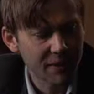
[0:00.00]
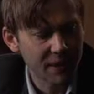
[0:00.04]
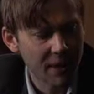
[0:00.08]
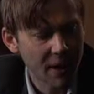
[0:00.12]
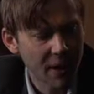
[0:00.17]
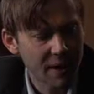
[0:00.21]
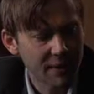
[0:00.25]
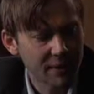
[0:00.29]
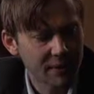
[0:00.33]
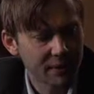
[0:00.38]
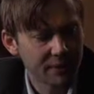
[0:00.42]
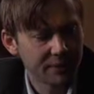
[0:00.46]

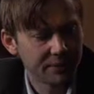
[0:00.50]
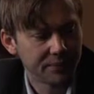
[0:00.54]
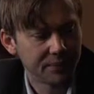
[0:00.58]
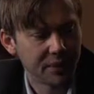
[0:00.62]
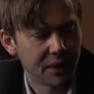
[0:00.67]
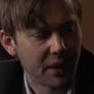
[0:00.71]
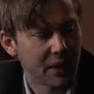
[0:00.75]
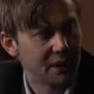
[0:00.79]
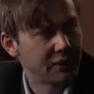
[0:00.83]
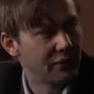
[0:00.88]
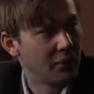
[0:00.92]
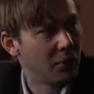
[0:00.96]

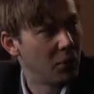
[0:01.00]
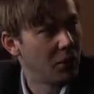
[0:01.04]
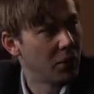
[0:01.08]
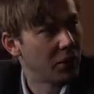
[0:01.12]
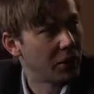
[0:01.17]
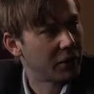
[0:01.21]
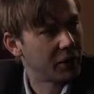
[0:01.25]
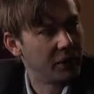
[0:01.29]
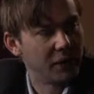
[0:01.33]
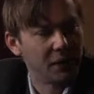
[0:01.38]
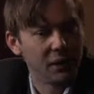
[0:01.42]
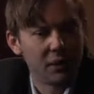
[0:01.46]
The guys from
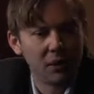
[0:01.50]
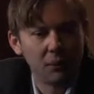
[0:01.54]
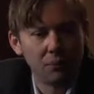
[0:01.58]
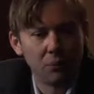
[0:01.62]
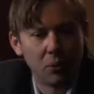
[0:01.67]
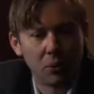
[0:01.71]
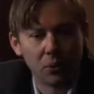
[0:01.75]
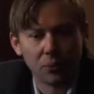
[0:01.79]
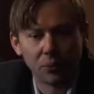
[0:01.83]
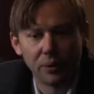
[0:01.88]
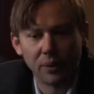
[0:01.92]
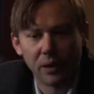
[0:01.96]
work. The
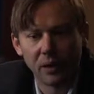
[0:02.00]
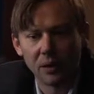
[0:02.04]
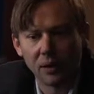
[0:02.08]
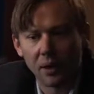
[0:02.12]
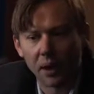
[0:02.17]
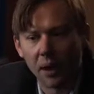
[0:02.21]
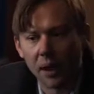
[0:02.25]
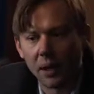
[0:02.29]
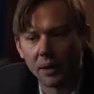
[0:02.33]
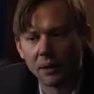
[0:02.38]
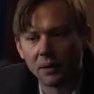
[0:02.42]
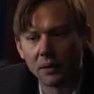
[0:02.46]
Puerto Rican
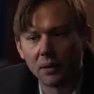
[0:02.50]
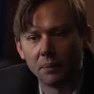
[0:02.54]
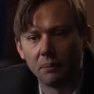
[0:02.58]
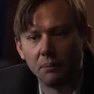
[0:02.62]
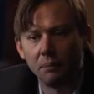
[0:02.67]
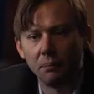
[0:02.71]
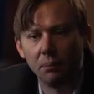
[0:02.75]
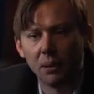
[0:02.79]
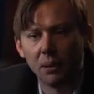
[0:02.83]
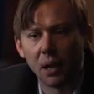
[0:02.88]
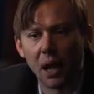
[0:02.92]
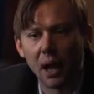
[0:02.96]
guy, the
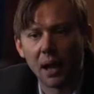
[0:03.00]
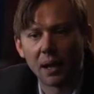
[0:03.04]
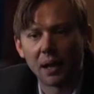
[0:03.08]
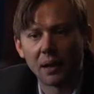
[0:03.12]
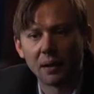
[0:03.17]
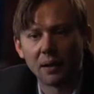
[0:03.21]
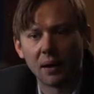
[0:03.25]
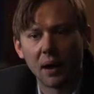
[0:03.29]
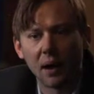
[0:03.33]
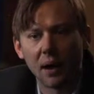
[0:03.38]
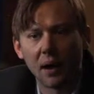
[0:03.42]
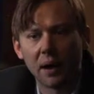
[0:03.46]

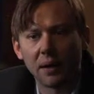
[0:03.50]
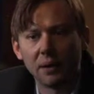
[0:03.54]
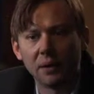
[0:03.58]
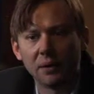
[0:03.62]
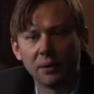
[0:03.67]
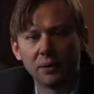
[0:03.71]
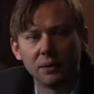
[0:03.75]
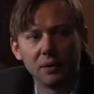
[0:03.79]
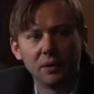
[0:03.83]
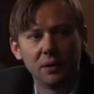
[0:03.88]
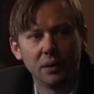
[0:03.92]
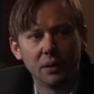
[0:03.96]
black
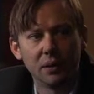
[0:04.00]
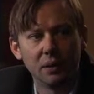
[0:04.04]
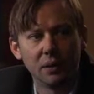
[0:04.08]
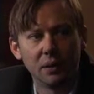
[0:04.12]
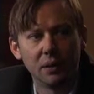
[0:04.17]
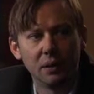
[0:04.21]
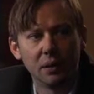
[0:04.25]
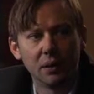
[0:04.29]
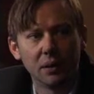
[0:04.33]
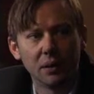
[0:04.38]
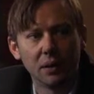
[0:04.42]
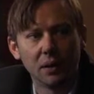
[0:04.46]
guy,
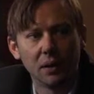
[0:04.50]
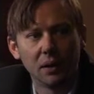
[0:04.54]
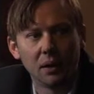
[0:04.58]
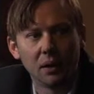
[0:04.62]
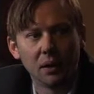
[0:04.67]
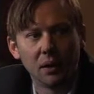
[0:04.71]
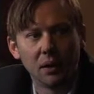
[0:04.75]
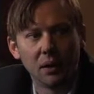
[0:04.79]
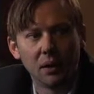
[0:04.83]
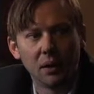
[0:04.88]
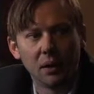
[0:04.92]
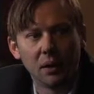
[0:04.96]
the
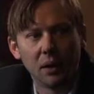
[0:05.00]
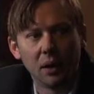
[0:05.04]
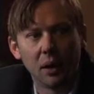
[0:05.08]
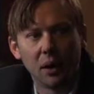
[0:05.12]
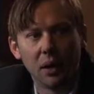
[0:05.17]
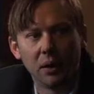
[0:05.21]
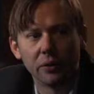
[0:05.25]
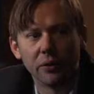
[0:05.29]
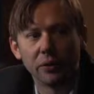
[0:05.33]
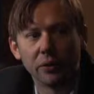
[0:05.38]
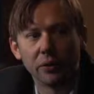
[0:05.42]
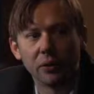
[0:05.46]

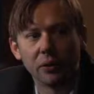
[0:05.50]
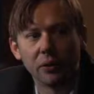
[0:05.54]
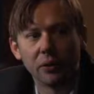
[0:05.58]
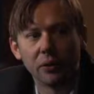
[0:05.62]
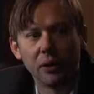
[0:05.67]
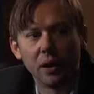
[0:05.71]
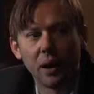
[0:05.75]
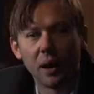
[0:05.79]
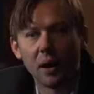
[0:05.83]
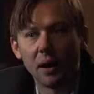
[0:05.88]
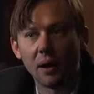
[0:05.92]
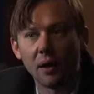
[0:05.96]

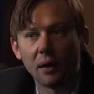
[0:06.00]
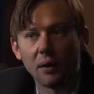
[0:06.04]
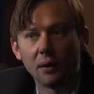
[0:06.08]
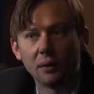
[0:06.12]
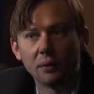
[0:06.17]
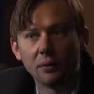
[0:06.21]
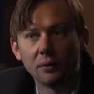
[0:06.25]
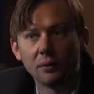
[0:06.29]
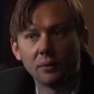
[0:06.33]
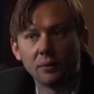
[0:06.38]
other guy.